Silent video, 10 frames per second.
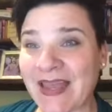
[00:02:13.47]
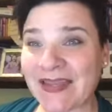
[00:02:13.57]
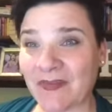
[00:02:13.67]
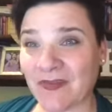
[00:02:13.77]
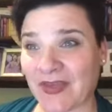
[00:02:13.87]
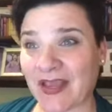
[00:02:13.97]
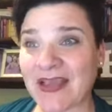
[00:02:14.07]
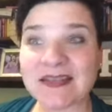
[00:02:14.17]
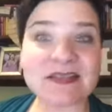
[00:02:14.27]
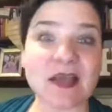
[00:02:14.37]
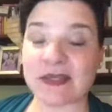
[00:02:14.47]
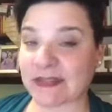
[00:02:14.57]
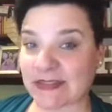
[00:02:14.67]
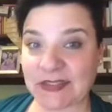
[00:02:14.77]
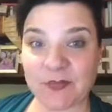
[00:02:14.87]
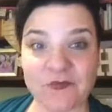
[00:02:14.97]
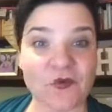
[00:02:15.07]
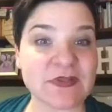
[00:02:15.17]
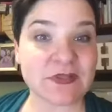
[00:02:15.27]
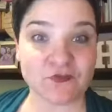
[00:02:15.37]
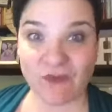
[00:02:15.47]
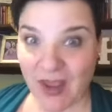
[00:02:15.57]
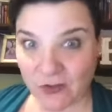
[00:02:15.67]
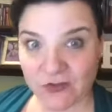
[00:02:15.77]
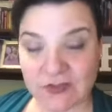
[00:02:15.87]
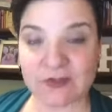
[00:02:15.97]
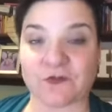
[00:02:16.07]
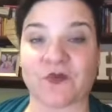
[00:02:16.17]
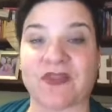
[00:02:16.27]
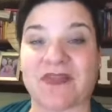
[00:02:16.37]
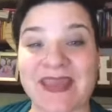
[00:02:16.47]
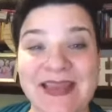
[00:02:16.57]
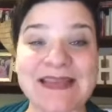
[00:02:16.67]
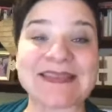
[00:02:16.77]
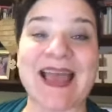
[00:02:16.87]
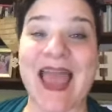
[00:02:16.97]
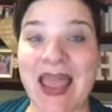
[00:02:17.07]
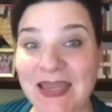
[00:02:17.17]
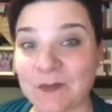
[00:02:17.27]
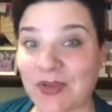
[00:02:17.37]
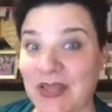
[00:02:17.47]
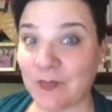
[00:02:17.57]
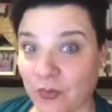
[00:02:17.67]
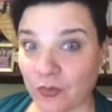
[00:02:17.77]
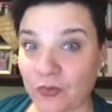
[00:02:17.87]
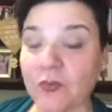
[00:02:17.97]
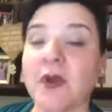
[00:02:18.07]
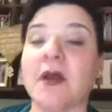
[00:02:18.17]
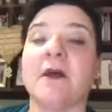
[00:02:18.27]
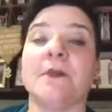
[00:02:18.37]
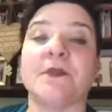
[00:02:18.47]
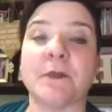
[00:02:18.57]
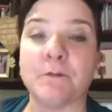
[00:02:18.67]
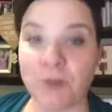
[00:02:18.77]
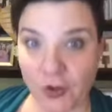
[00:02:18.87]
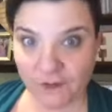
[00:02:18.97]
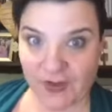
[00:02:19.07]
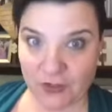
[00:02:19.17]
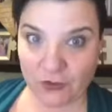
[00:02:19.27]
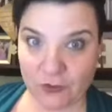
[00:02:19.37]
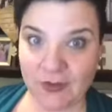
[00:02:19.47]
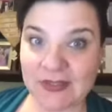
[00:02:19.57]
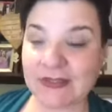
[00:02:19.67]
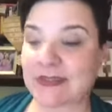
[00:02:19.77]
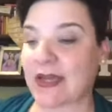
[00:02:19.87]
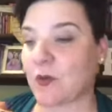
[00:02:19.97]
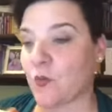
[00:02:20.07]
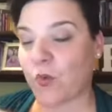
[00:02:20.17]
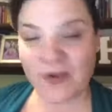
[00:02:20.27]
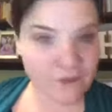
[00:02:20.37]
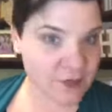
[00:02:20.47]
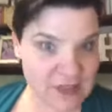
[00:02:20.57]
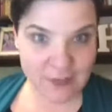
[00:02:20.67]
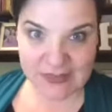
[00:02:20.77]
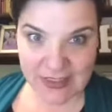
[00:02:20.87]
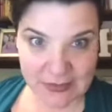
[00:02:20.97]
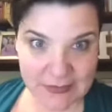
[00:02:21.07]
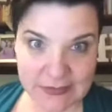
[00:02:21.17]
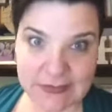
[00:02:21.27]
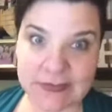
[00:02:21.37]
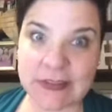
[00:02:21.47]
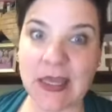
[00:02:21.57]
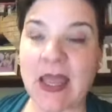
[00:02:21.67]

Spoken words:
Another thing, as I said before, surround yourself with things and people that motivate you. Stay away from the Debbie Downers.